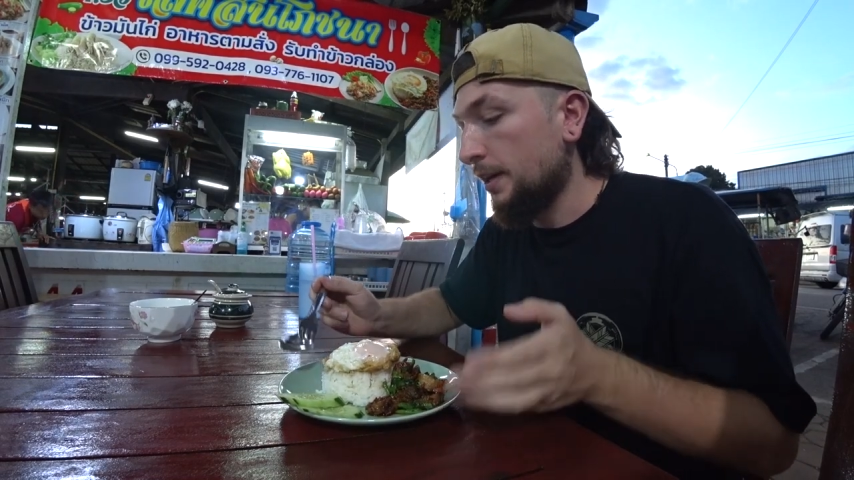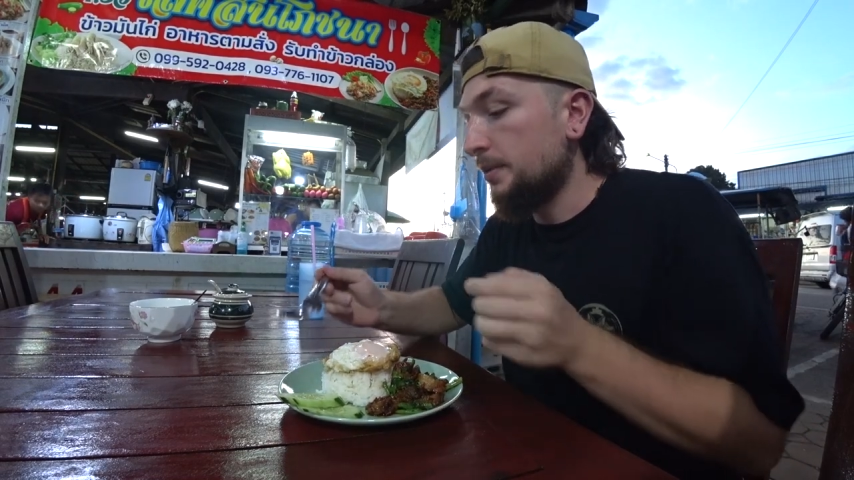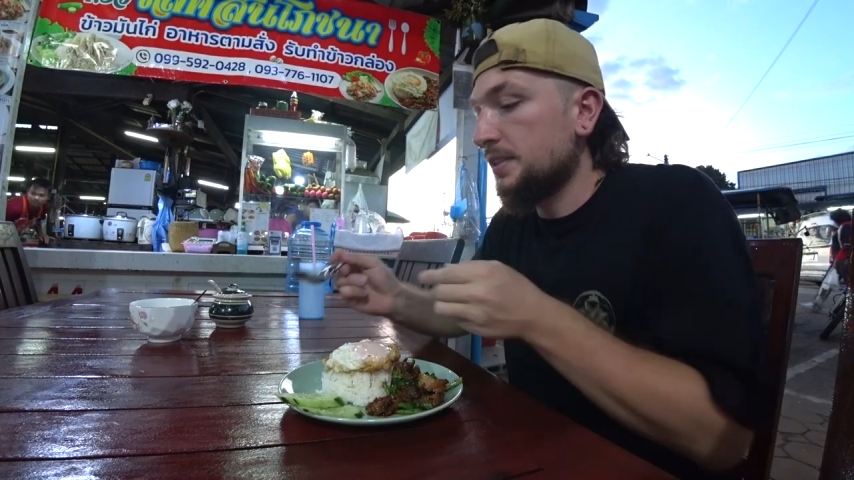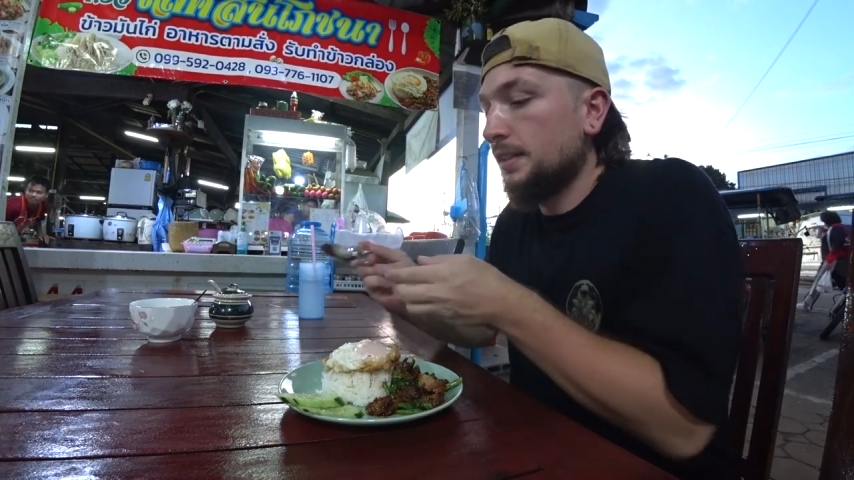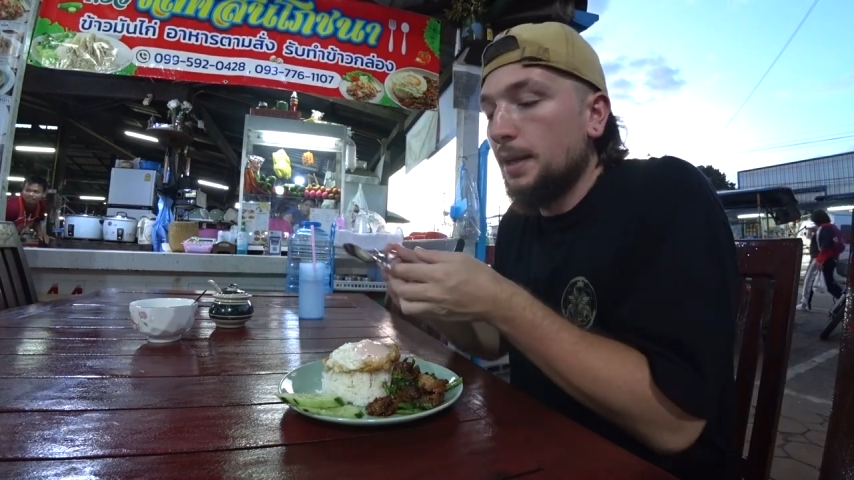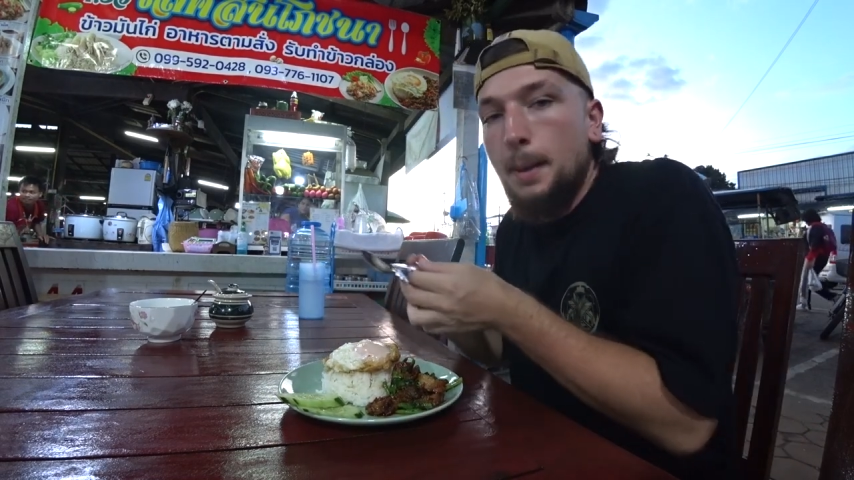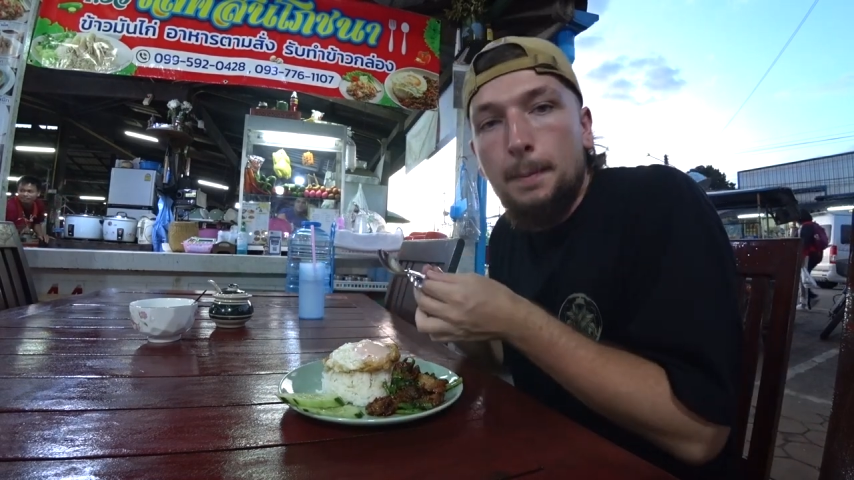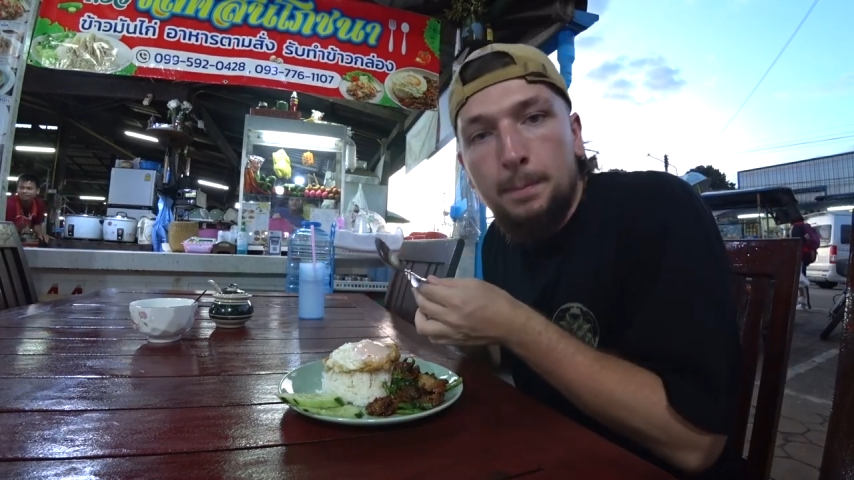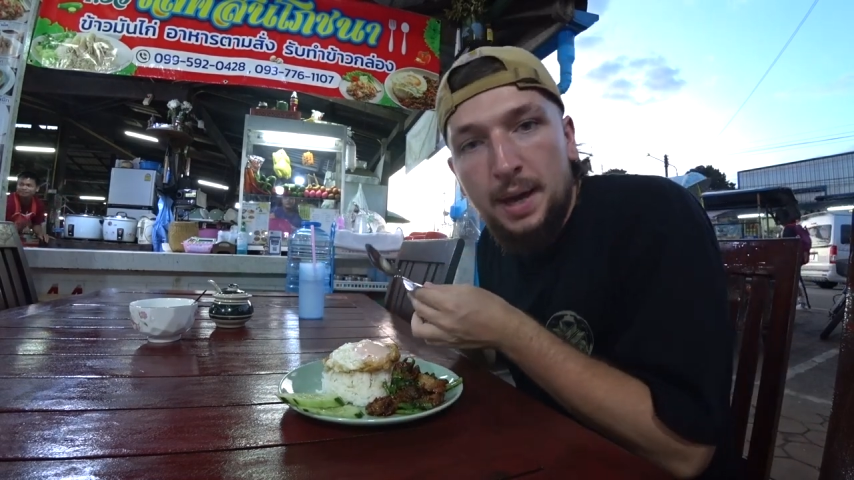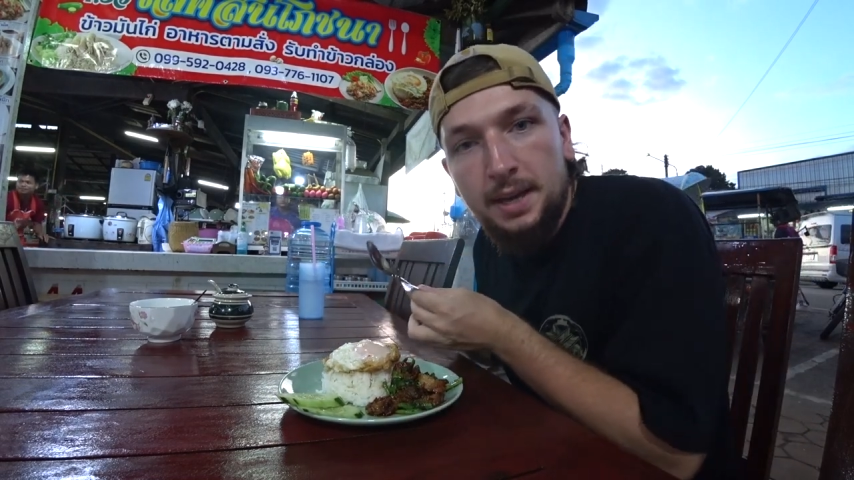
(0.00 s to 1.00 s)
it.
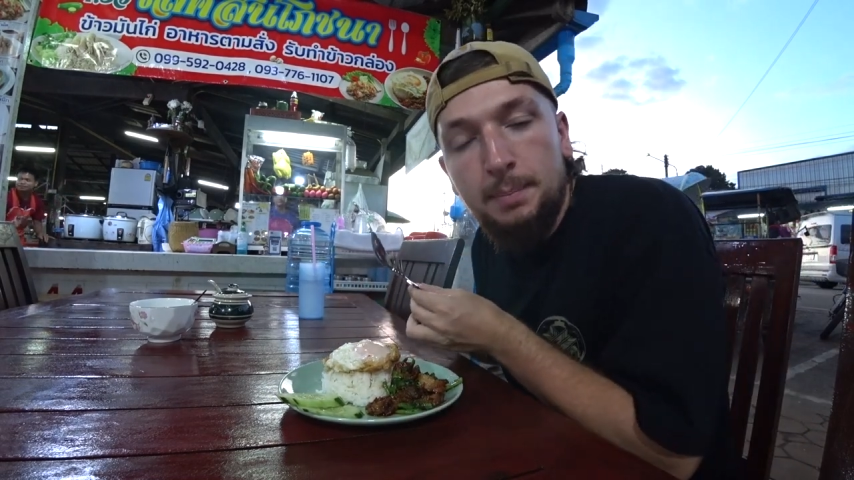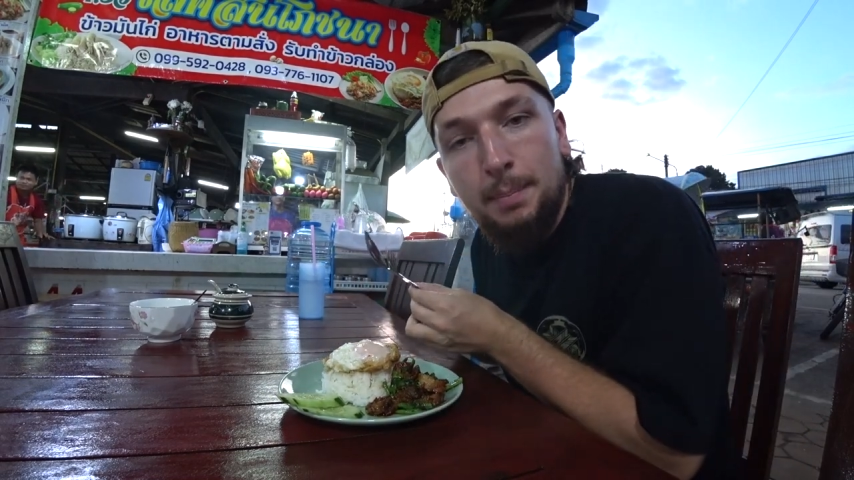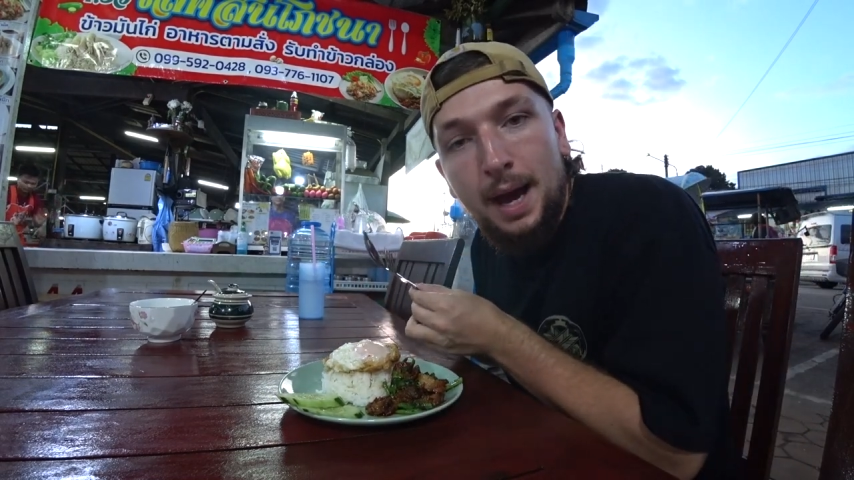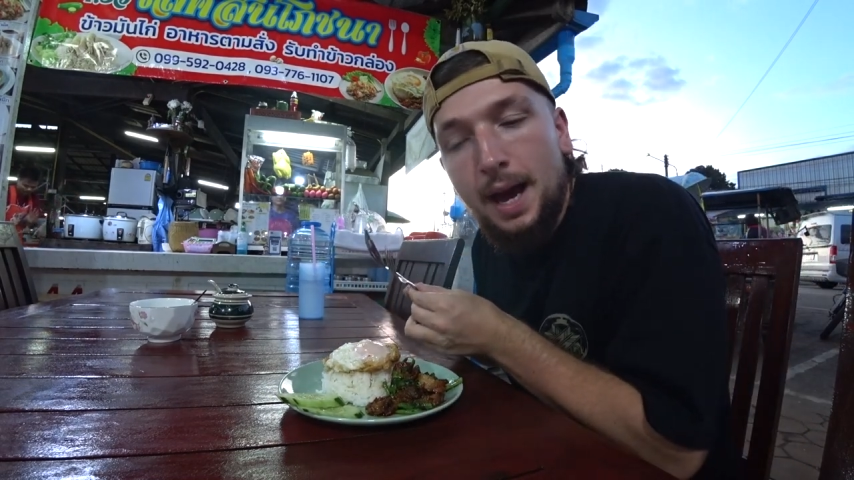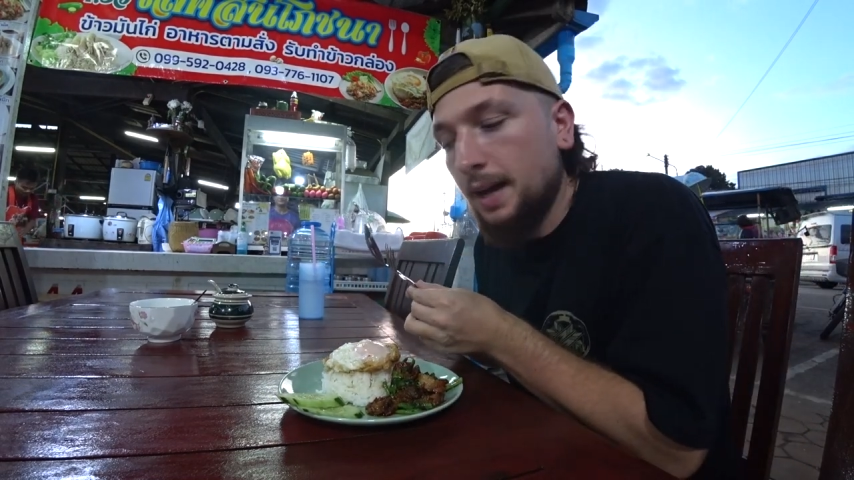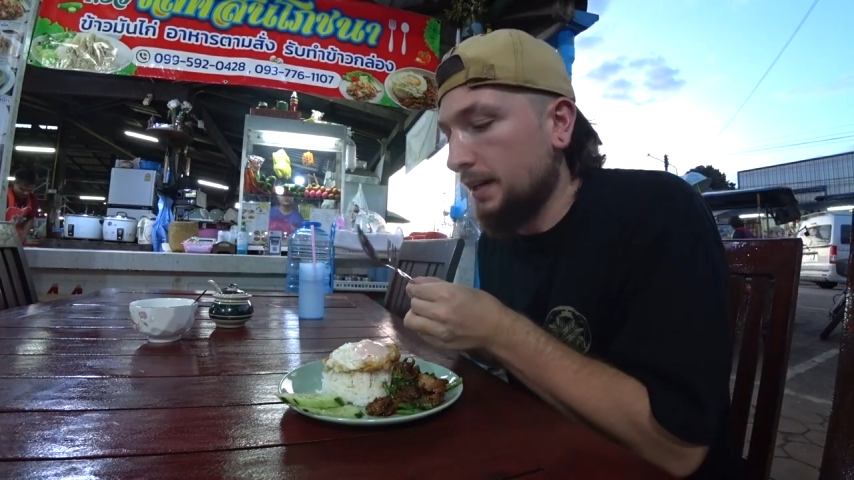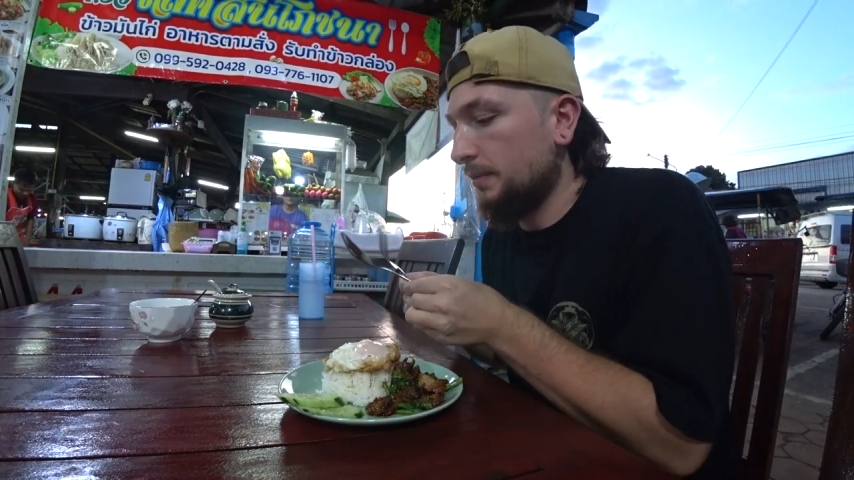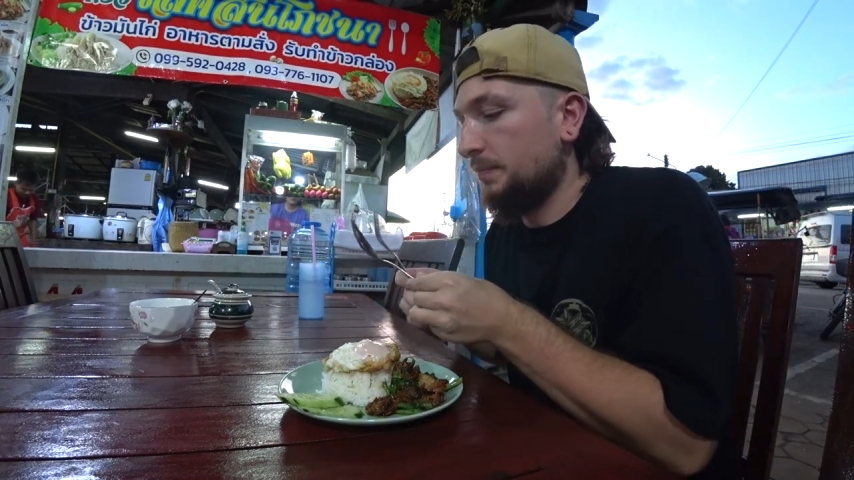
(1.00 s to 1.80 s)
Ped mag.